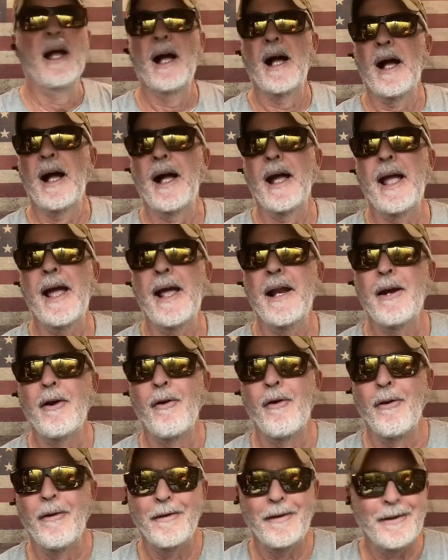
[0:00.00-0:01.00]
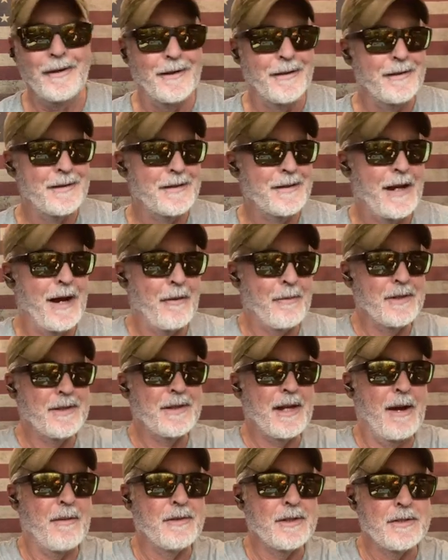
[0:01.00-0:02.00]
I had an audience I was
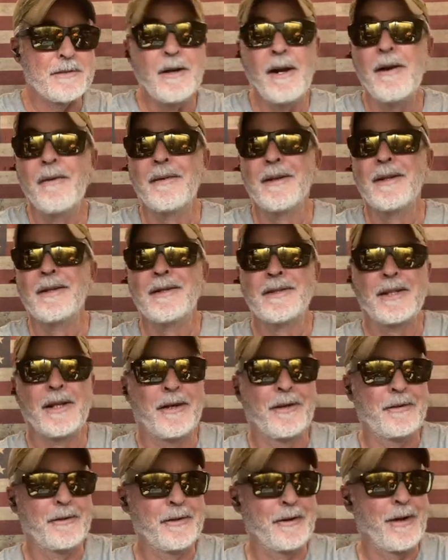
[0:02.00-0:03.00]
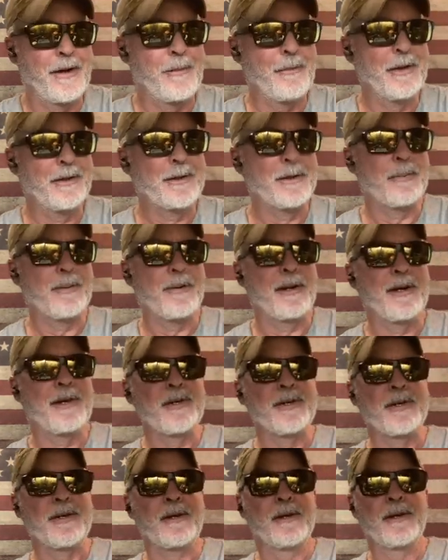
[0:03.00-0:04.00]
I was throwing, so you know I'm under
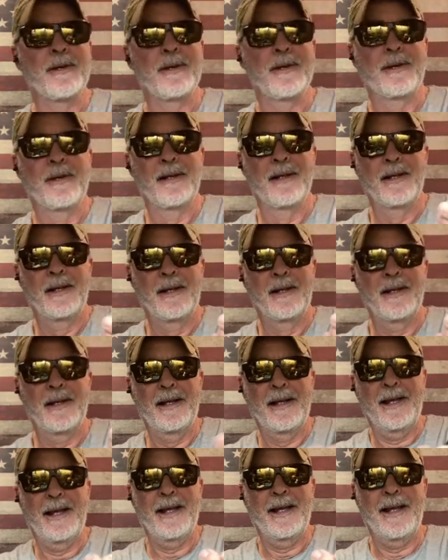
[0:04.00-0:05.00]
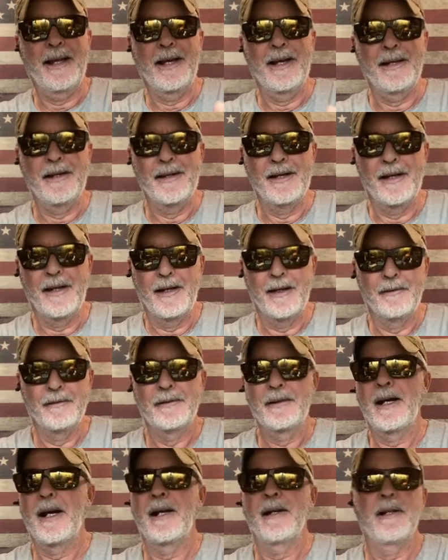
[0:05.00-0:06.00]
pressure, and uh,
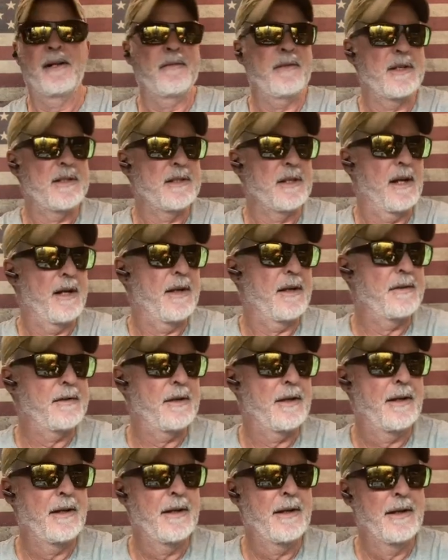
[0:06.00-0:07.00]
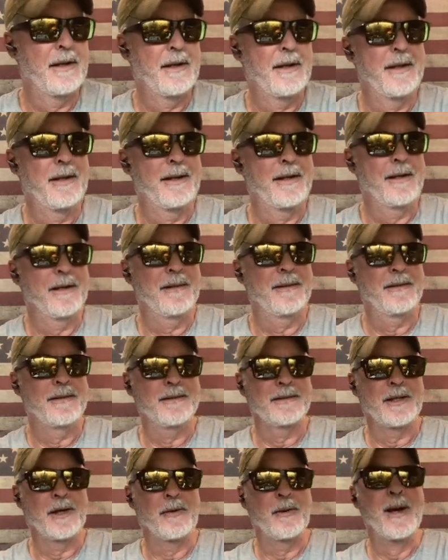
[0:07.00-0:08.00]
God, I love these knives.
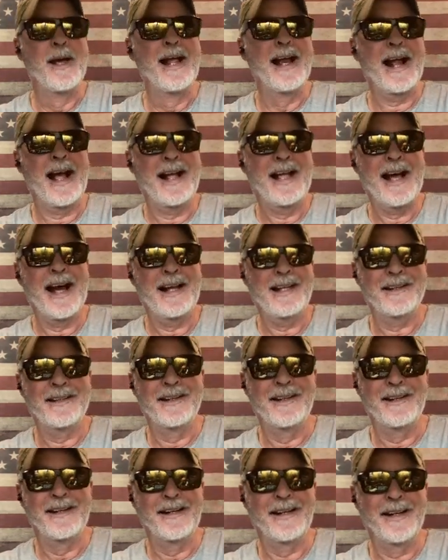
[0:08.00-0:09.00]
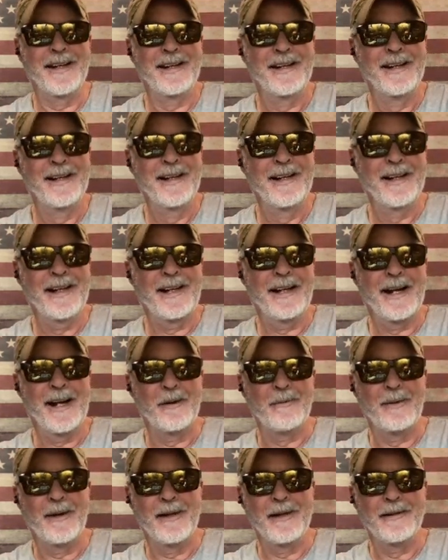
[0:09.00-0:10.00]
So when I got done and I
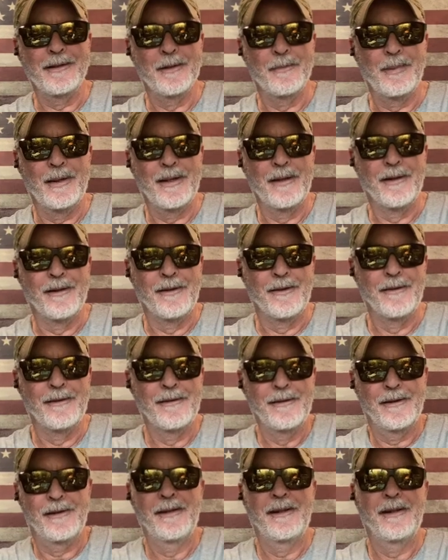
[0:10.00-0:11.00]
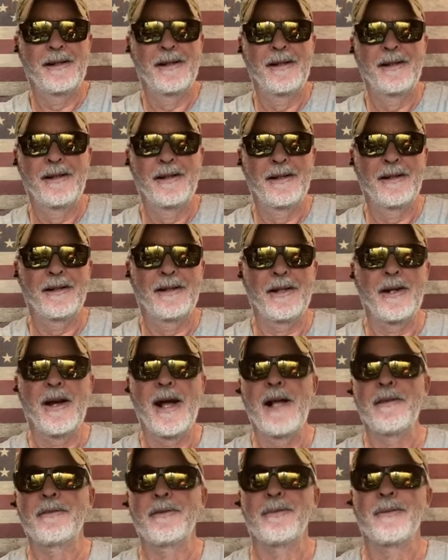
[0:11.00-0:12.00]
rang the bell, you know I
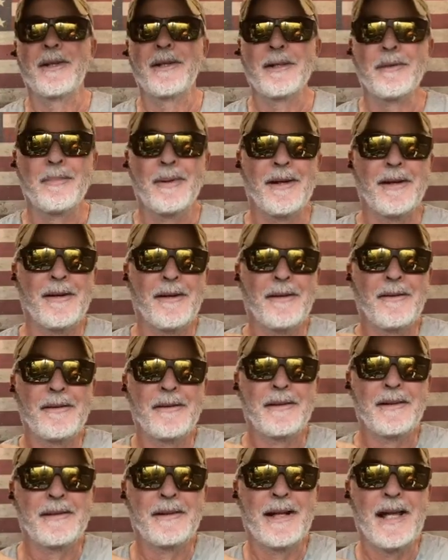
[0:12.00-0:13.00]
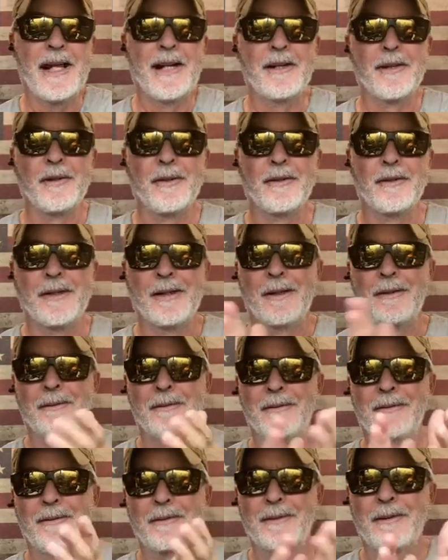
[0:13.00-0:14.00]
had to ring the bell. Had a little uh,
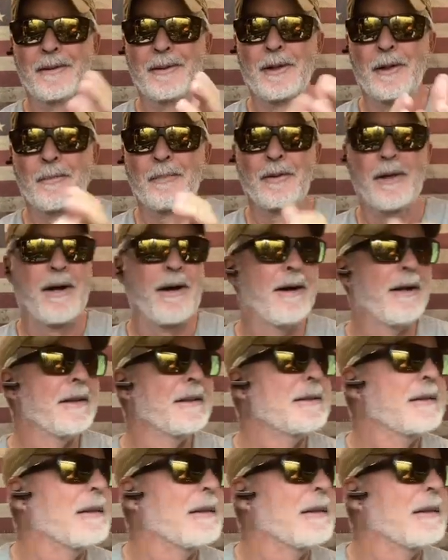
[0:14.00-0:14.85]
applause.